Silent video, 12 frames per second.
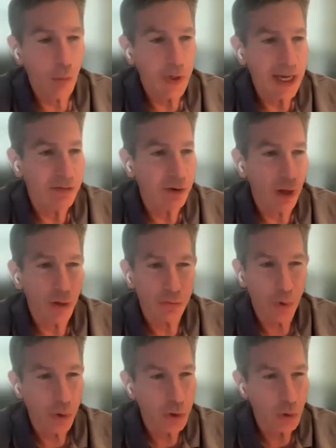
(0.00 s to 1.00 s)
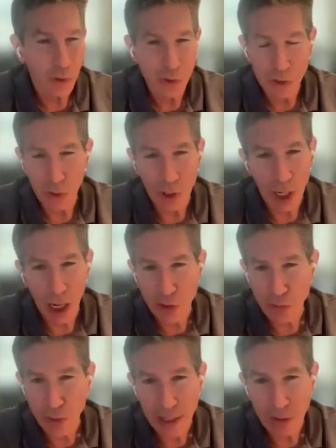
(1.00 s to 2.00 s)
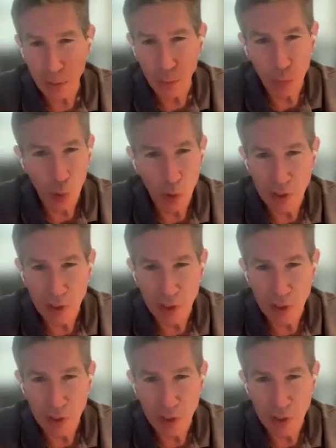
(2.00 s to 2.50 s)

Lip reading: We have other folks who are just on contract from